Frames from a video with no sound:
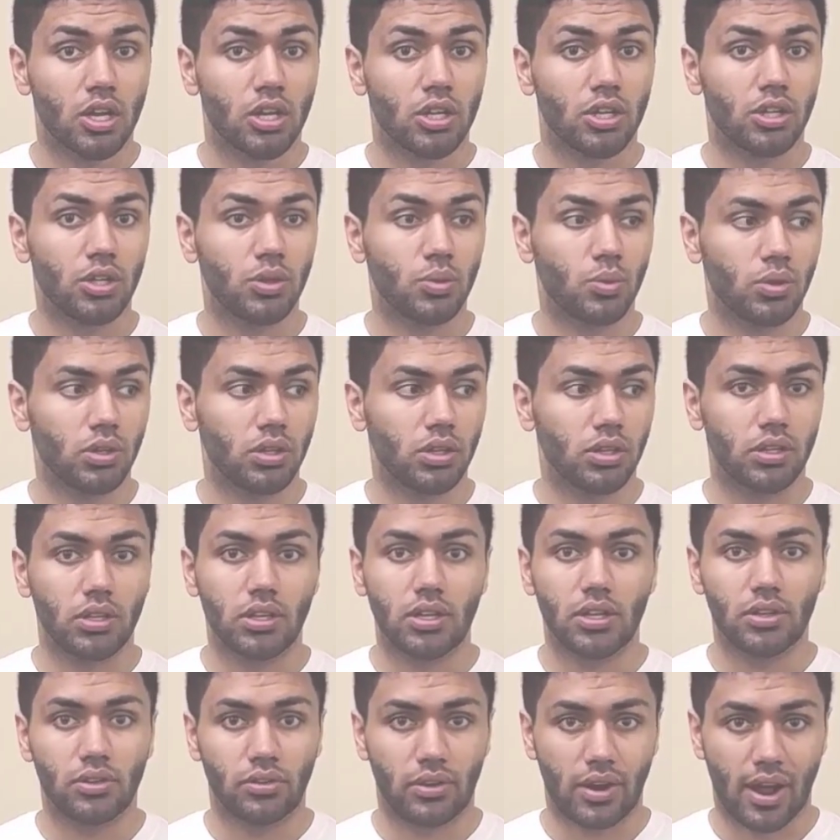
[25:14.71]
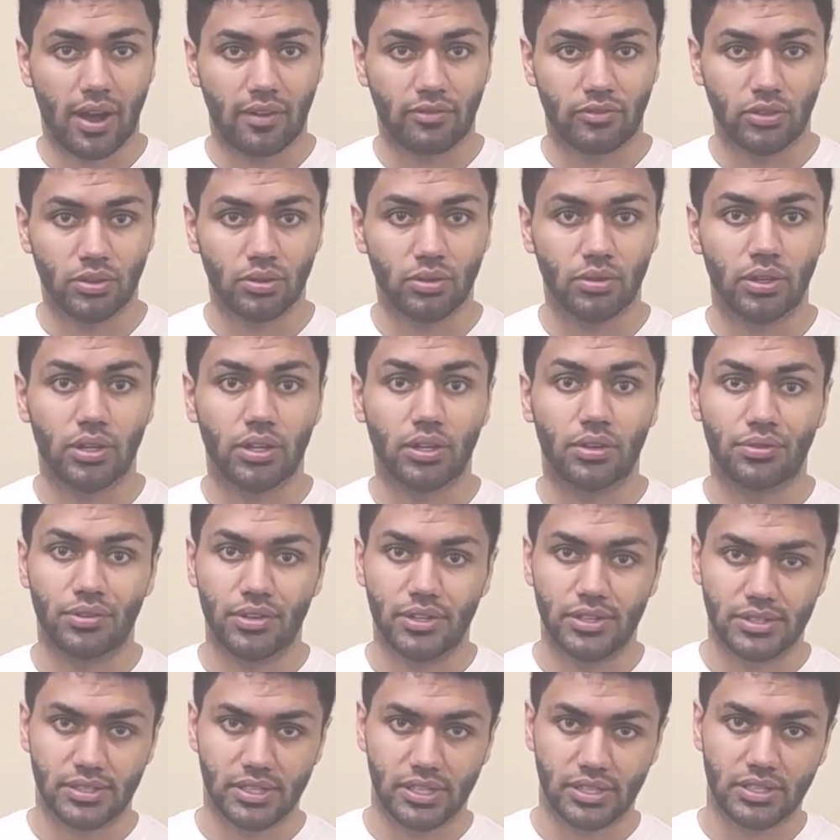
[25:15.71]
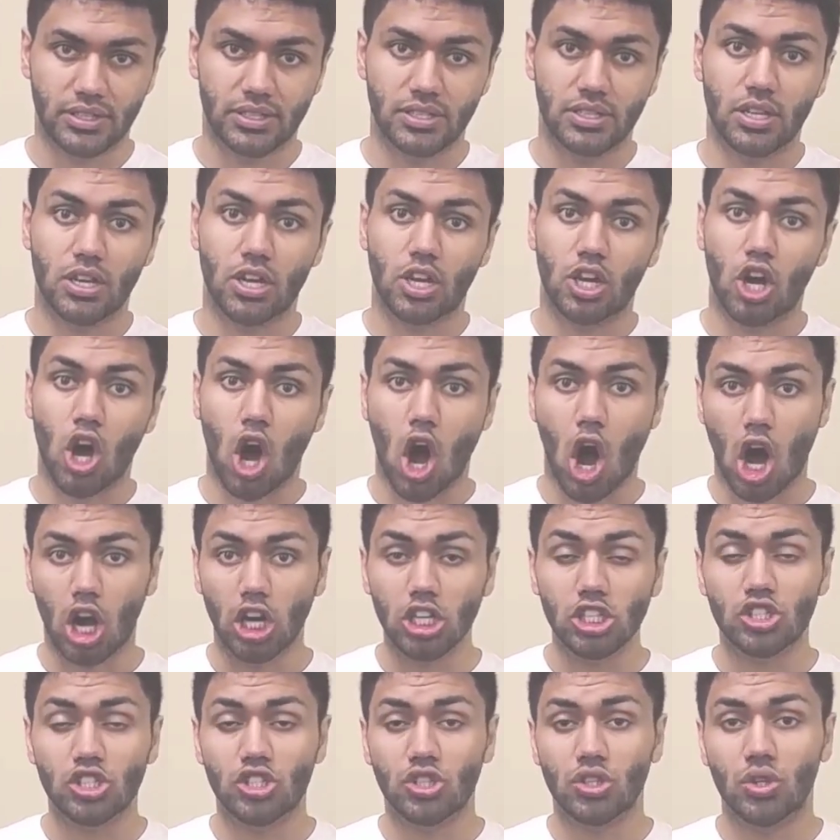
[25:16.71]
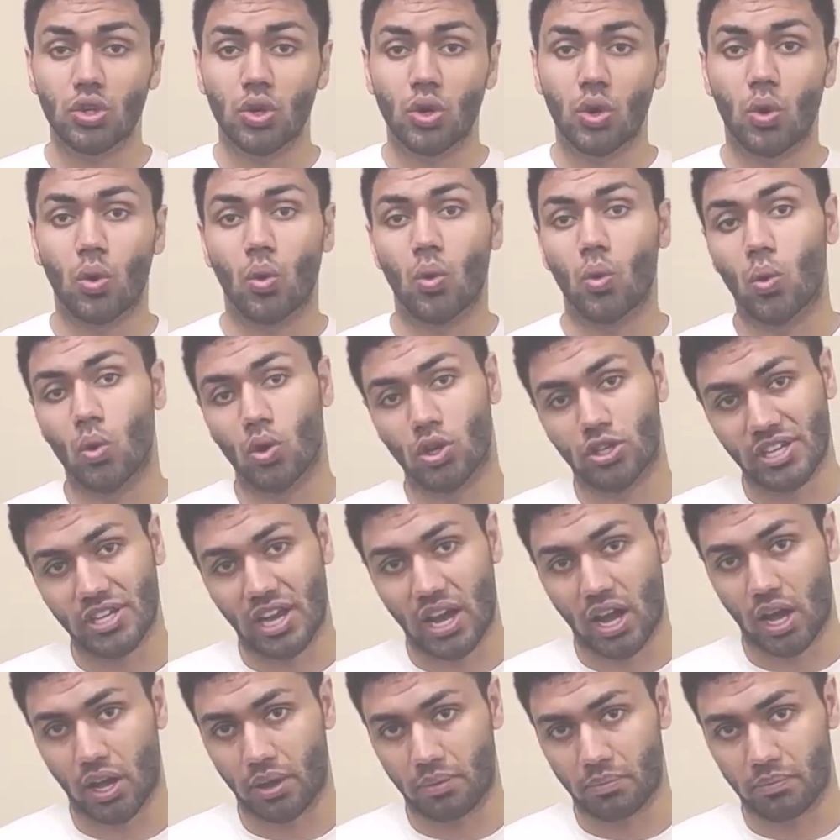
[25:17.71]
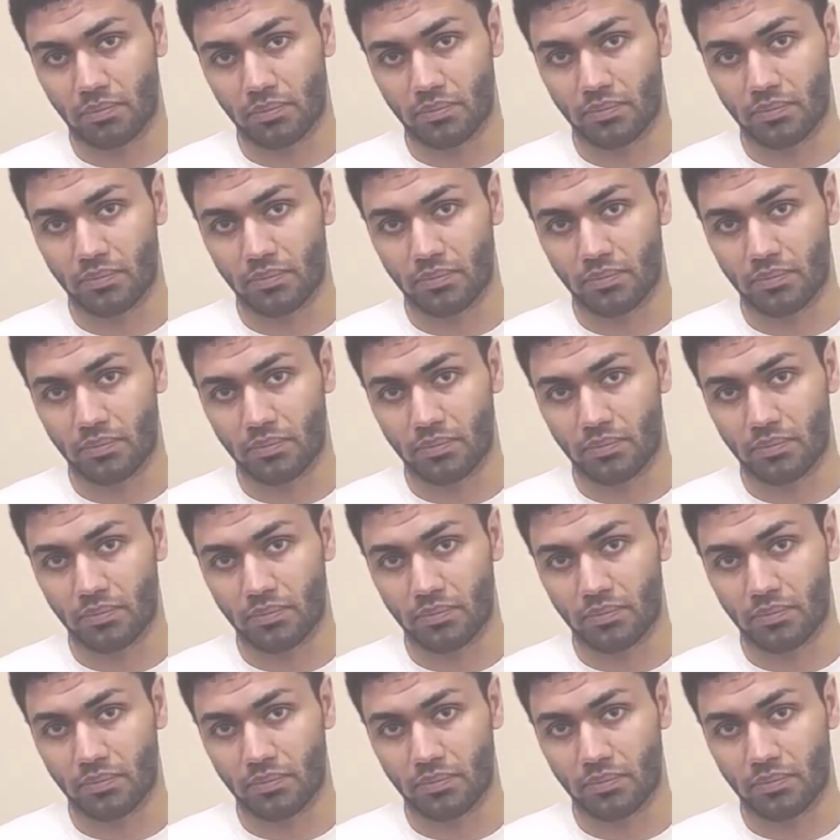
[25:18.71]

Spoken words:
you will either have to increase its cost or time.